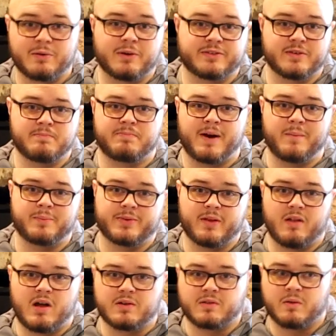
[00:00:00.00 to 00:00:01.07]
there wasn't bumps
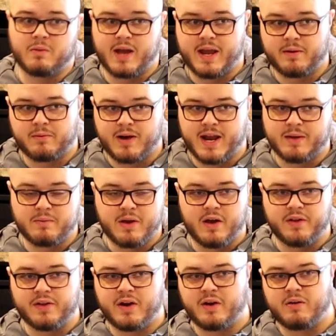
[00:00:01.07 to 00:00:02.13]
along the way, right? We
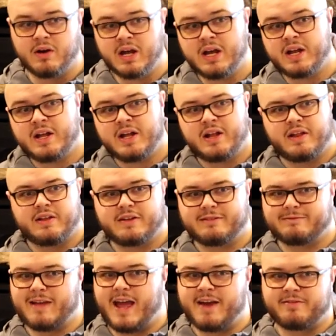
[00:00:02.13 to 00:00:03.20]
all know
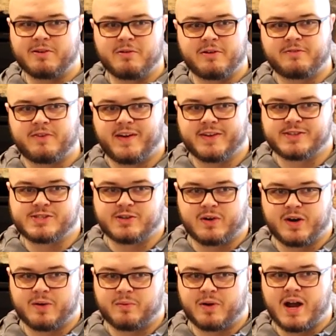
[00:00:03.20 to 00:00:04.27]
everyone falls
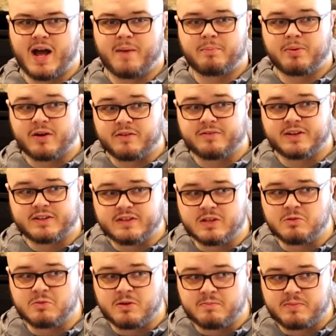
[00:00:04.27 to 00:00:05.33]
short. We're not perfect
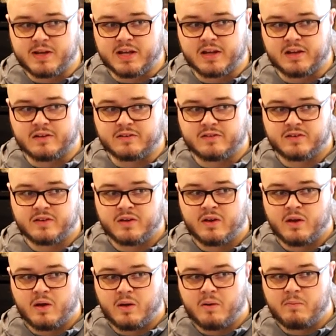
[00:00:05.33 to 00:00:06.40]
human beings,
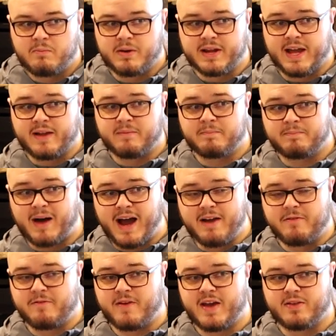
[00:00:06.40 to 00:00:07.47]
but yet
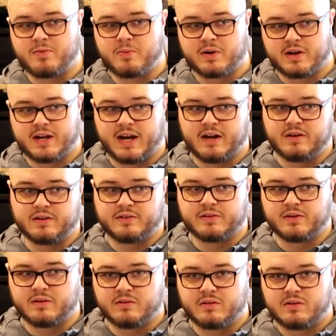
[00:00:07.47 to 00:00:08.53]
by faith we are carried
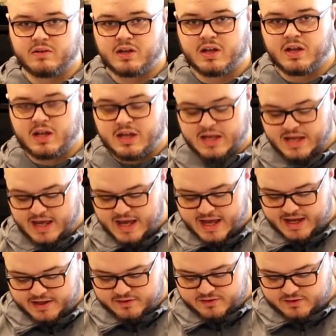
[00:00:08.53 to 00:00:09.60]
through.
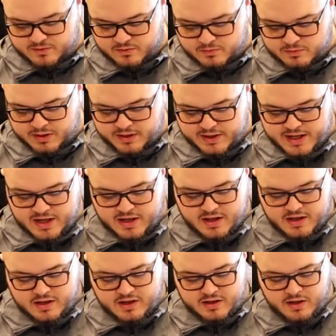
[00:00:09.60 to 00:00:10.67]
And
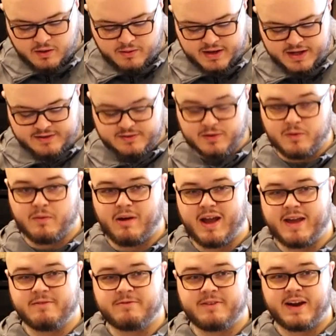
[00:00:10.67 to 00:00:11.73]
really going into
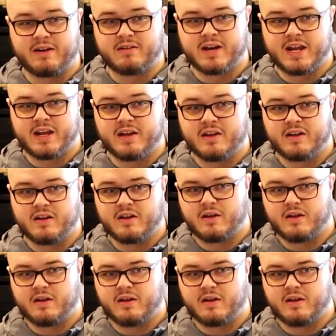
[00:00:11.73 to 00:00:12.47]
a very